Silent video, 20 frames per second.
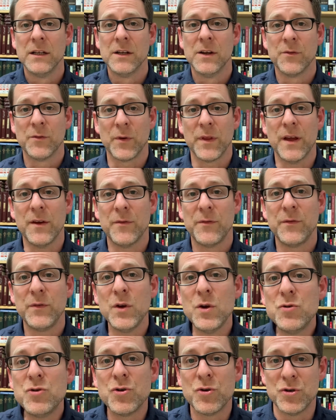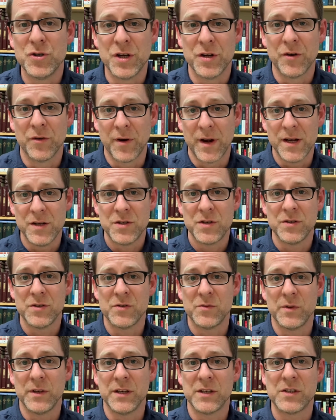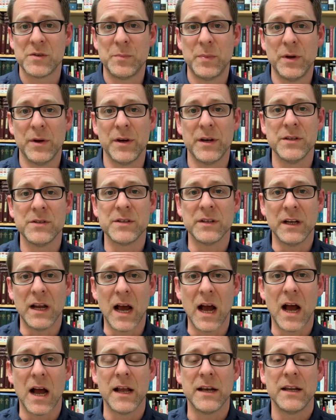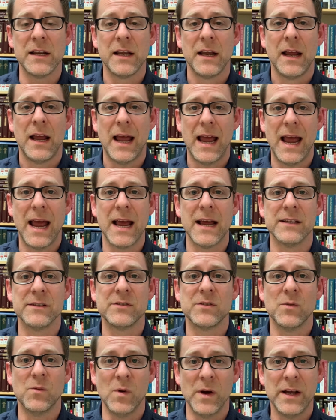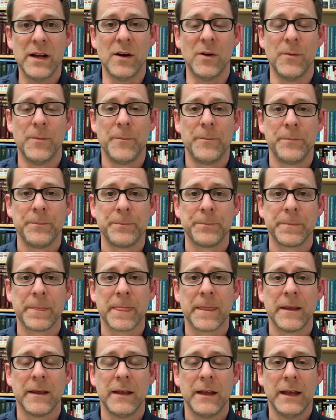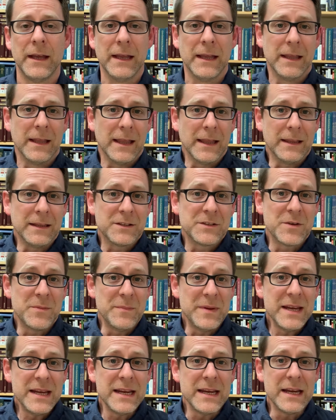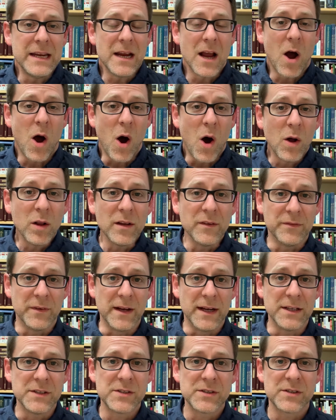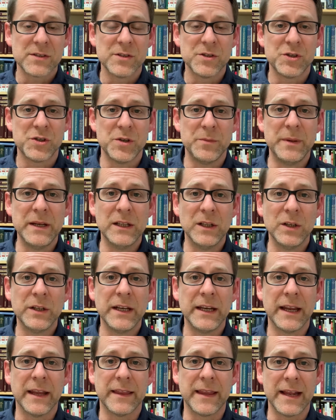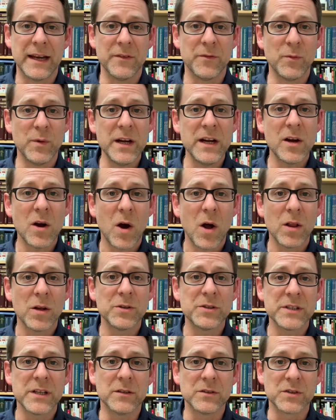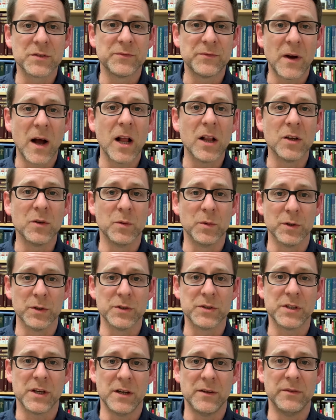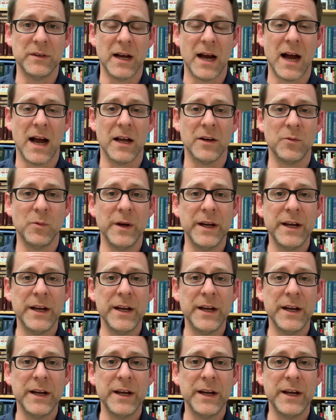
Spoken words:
for that future generations would experience God as well. To me, all of us should be looking at that. If we call ourselves followers of God,